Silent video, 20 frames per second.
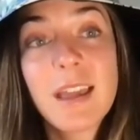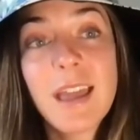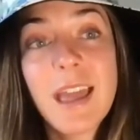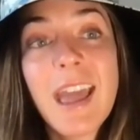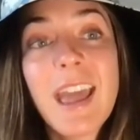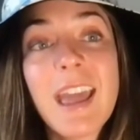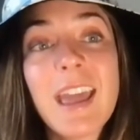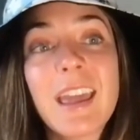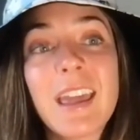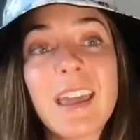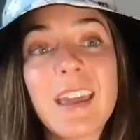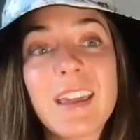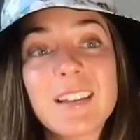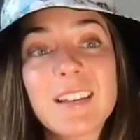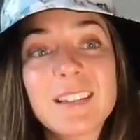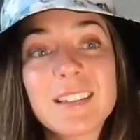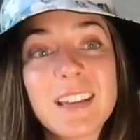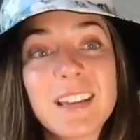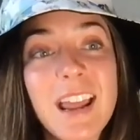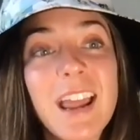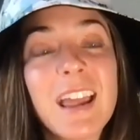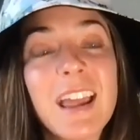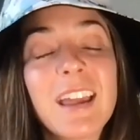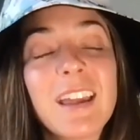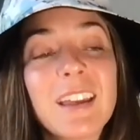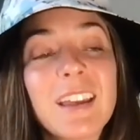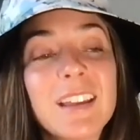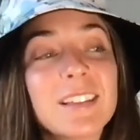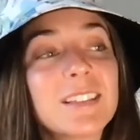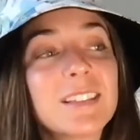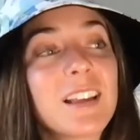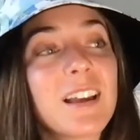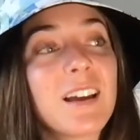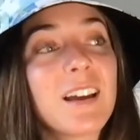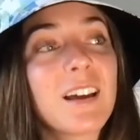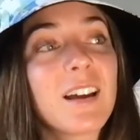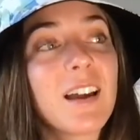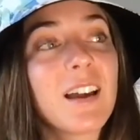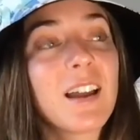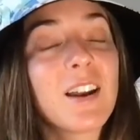hey, today is
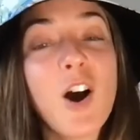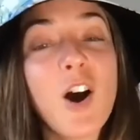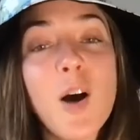an